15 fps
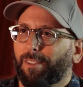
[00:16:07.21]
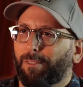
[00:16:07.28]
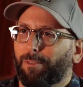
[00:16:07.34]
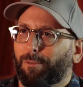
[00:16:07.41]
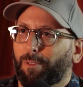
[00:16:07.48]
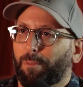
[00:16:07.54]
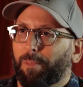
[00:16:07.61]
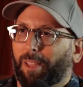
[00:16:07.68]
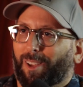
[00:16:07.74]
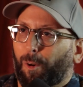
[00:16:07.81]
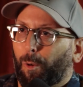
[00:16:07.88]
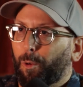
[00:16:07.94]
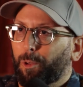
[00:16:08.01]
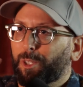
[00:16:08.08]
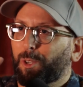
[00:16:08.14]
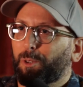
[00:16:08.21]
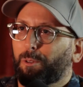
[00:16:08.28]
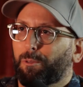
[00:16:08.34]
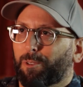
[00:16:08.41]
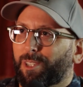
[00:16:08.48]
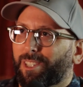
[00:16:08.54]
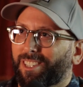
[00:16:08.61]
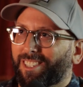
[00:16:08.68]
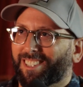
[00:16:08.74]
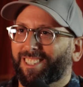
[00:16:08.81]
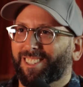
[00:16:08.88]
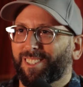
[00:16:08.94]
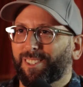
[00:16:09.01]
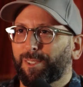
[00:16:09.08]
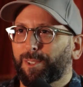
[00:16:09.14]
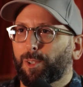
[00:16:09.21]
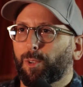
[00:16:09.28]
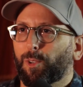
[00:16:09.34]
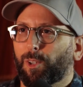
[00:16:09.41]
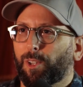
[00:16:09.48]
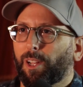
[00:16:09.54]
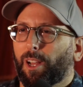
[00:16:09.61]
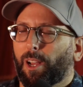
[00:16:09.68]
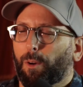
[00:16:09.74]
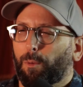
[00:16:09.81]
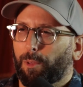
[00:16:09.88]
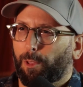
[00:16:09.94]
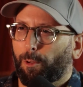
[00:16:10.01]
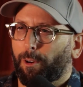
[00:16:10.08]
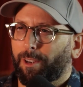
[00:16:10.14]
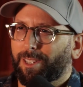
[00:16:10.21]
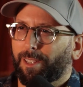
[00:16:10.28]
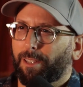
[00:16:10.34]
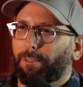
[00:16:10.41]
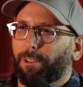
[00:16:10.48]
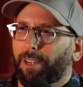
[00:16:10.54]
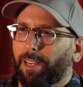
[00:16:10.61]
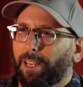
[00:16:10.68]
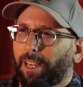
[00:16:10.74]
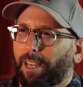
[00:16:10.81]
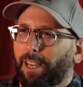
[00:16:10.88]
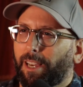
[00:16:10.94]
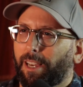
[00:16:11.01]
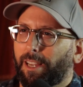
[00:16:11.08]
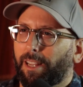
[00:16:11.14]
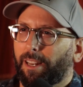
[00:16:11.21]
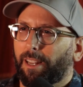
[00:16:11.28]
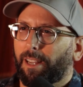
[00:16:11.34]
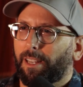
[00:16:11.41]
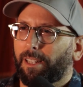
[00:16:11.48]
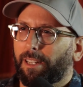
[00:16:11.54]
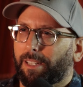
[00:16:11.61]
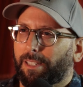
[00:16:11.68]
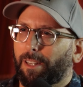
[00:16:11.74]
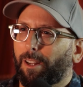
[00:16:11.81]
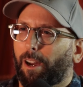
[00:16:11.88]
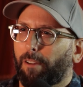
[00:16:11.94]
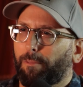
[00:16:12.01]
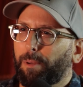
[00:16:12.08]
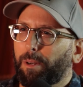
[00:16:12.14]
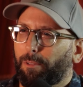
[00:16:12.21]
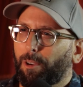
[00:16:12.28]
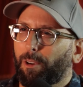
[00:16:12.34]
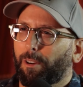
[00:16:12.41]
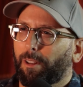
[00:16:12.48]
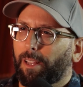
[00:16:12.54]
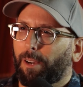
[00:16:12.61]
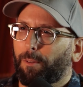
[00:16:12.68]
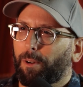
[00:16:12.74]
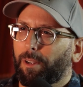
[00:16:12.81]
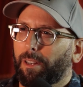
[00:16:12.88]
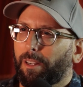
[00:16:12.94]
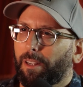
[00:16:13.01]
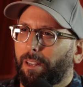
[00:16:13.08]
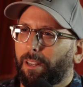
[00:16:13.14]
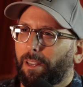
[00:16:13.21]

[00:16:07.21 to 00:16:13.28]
from like old school versus the new school with Laurence Olivier and Dustin Hoffman. Have you heard of that one?